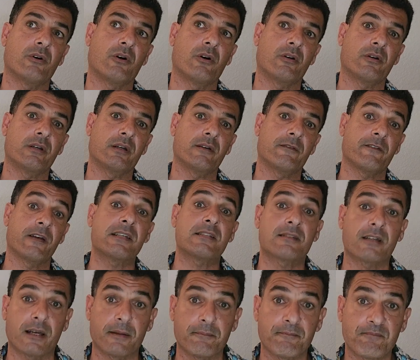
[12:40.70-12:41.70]
on
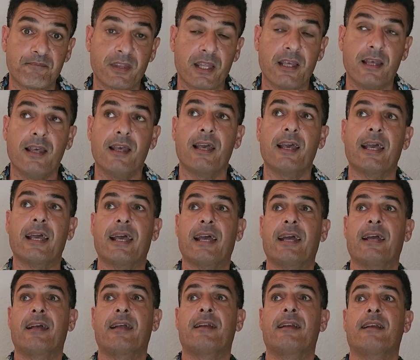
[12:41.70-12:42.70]
FaceTime.
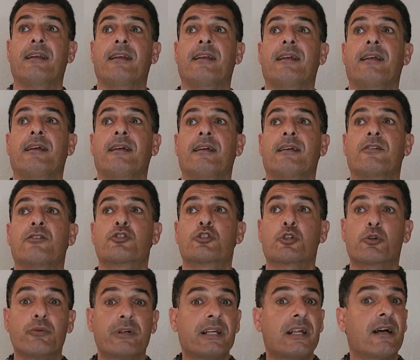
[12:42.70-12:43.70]
And
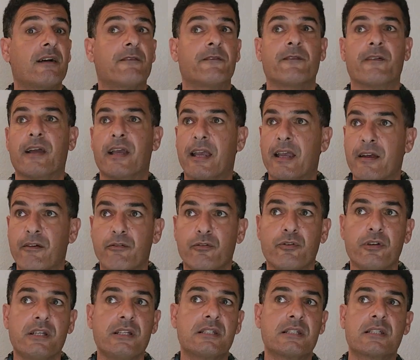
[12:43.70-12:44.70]
sure enough,
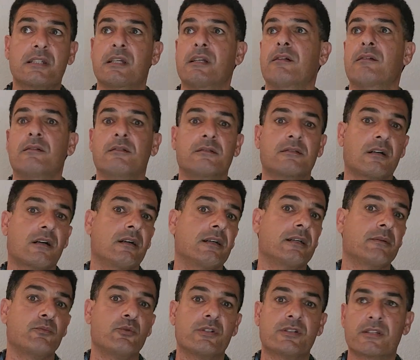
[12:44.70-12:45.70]
every single
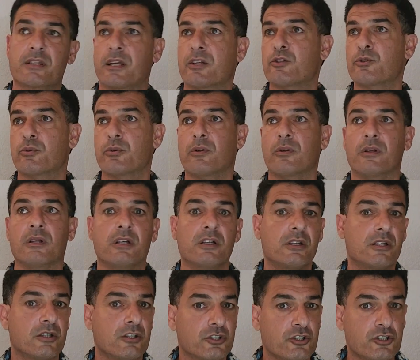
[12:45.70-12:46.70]
time we scheduled,
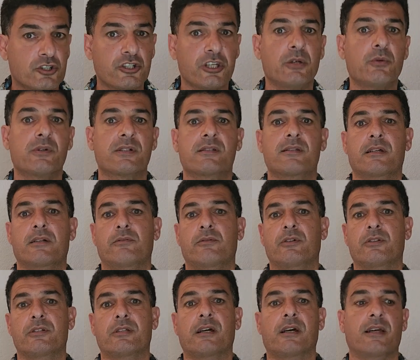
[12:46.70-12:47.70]
she was there
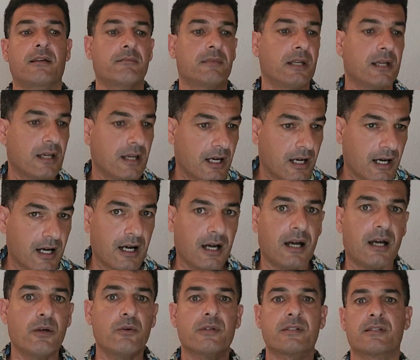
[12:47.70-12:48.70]
on time.
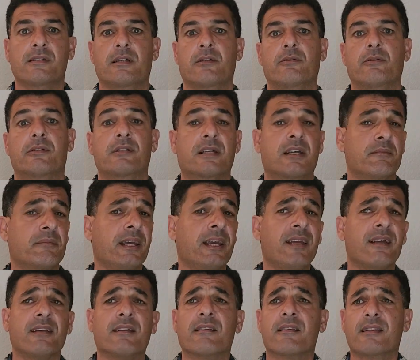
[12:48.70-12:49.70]
I was there on time.
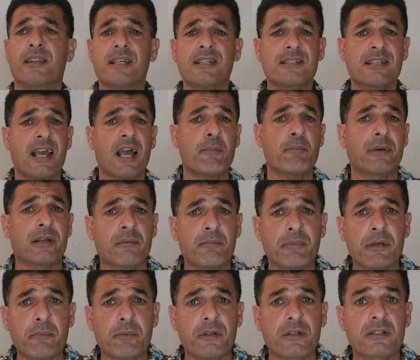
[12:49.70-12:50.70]
Hey, things happen.
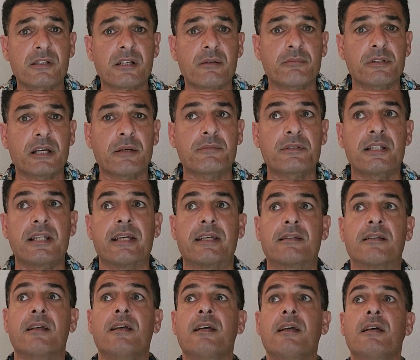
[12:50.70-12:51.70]
People are sometimes
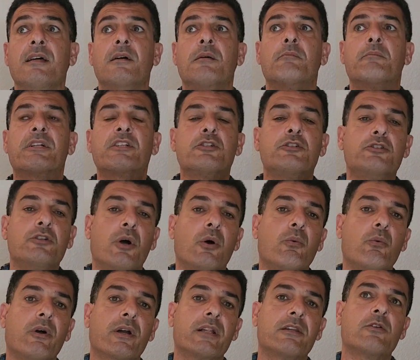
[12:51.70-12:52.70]
late. But you
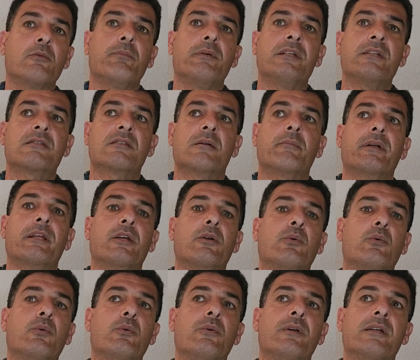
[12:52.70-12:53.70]
don't want it to be somebody
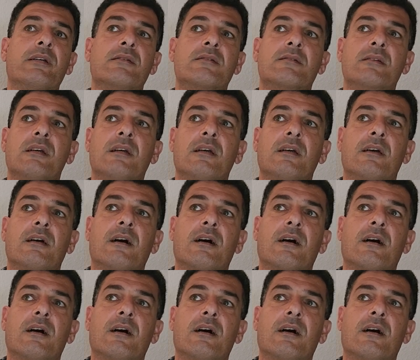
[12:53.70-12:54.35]
who is